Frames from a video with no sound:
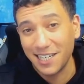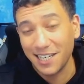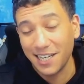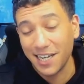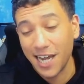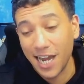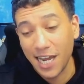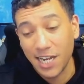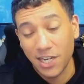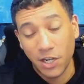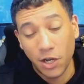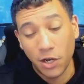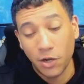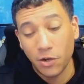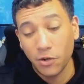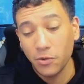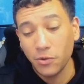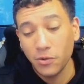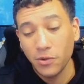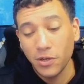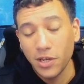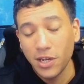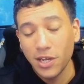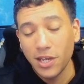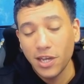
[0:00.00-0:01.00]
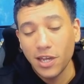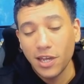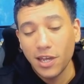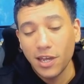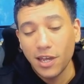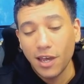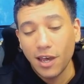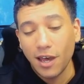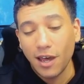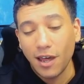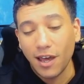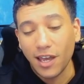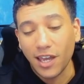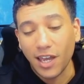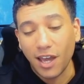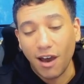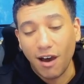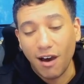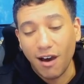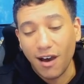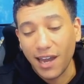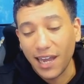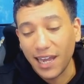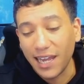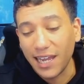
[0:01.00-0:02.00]
I know, like,
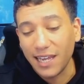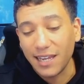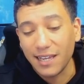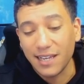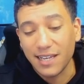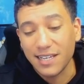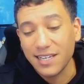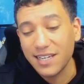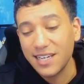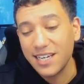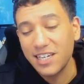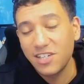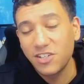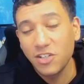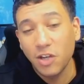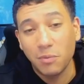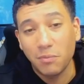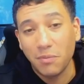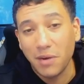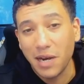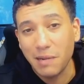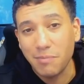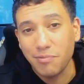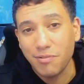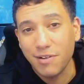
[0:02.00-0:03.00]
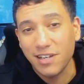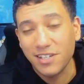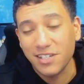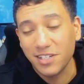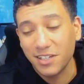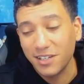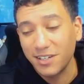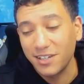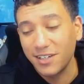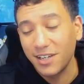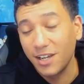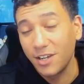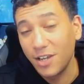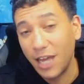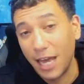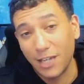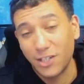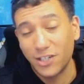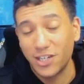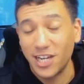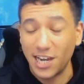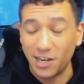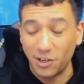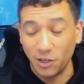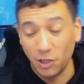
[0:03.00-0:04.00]
he's not my president,
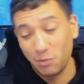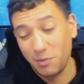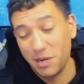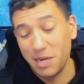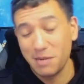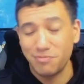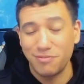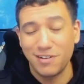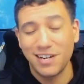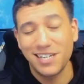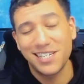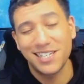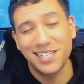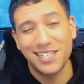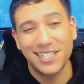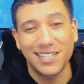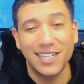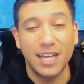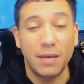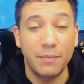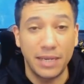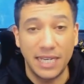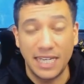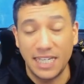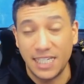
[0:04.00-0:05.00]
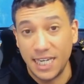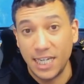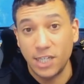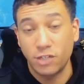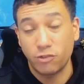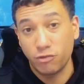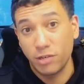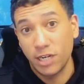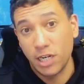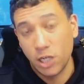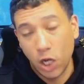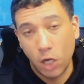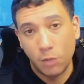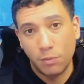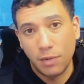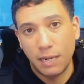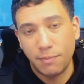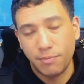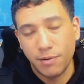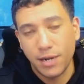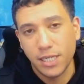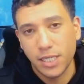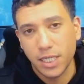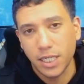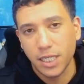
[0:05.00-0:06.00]
hashtag not my president. I mean, he's literally not my
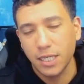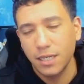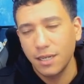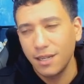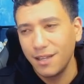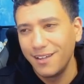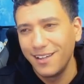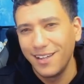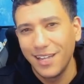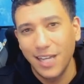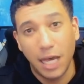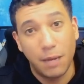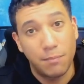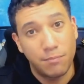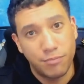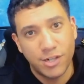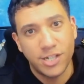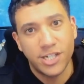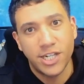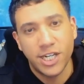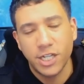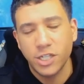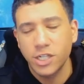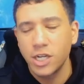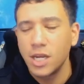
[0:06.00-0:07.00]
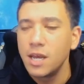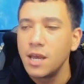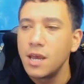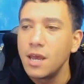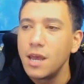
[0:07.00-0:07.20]
president. I'm British.